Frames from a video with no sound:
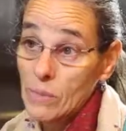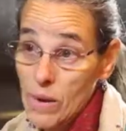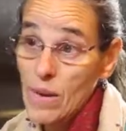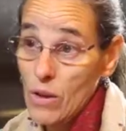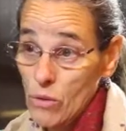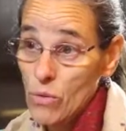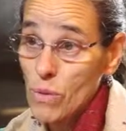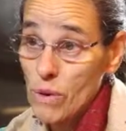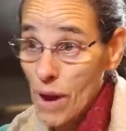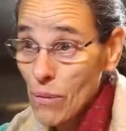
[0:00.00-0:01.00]
making you
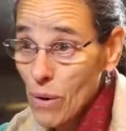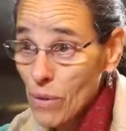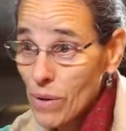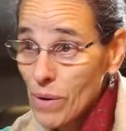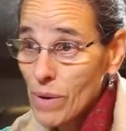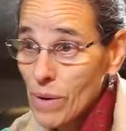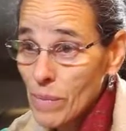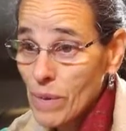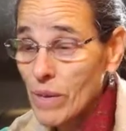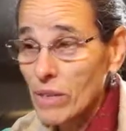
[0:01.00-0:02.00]
narrow,
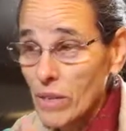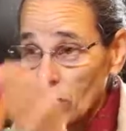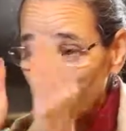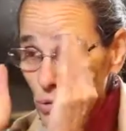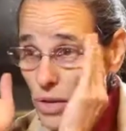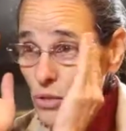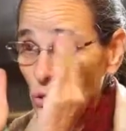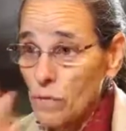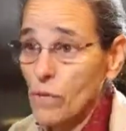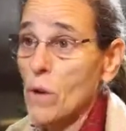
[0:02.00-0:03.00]
because it trains
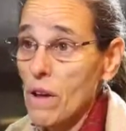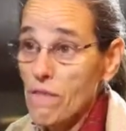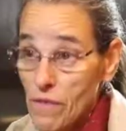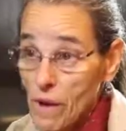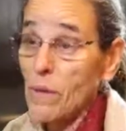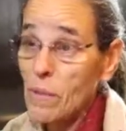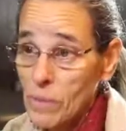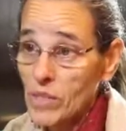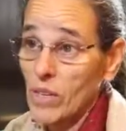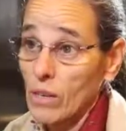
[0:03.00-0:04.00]
you for a very
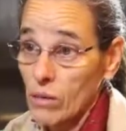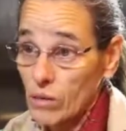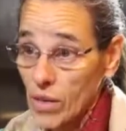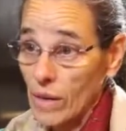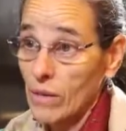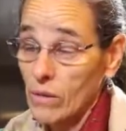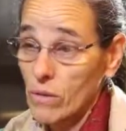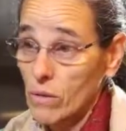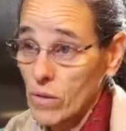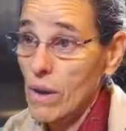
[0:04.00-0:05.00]
particular technical
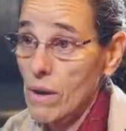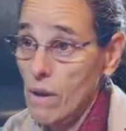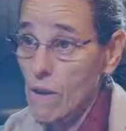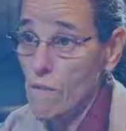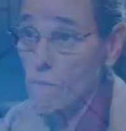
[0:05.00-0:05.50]
set of